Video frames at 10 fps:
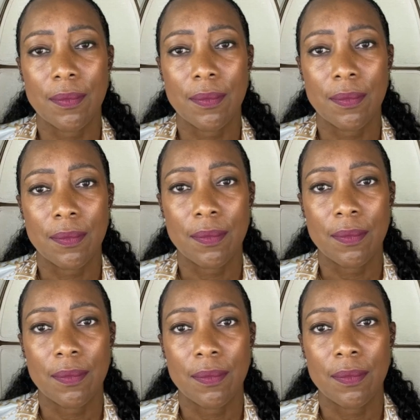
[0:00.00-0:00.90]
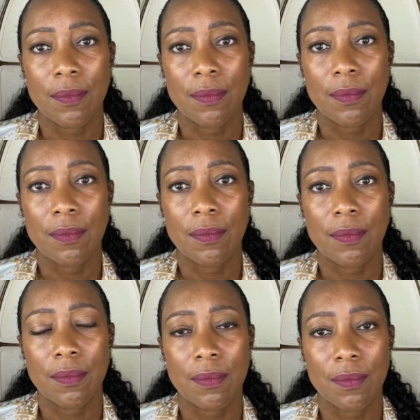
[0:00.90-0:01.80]

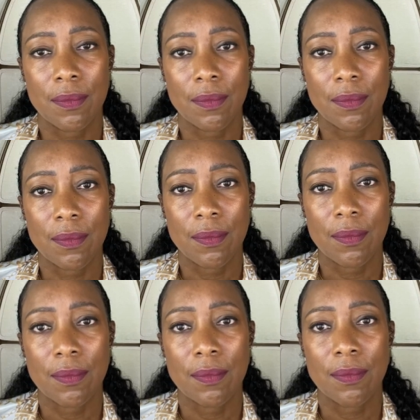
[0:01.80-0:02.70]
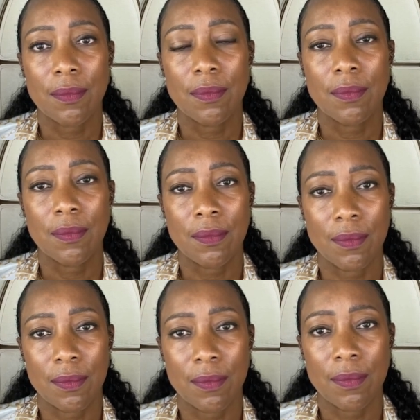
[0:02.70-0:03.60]

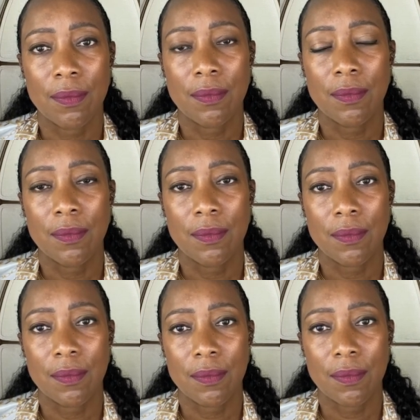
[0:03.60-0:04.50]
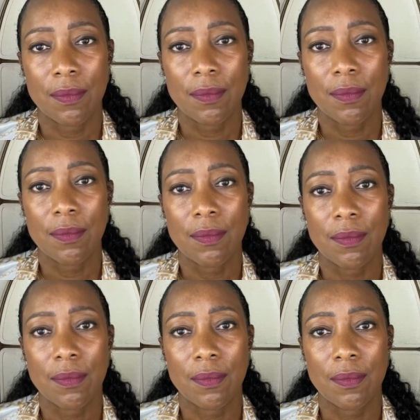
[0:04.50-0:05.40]

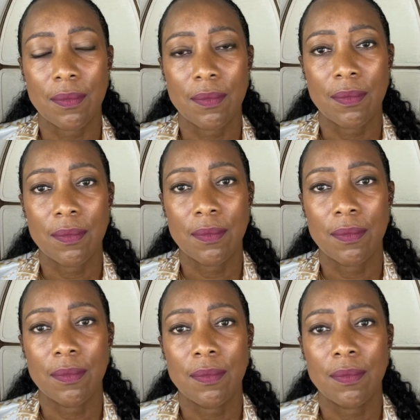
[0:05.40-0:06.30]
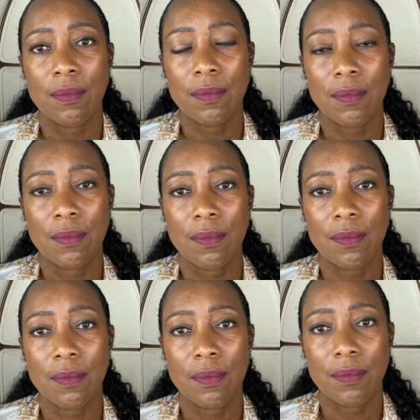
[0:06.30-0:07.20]

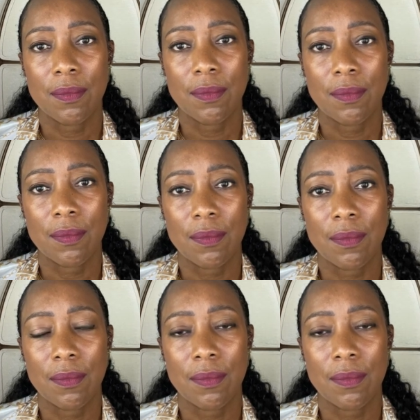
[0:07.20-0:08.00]
No words are spoken by the person on screen.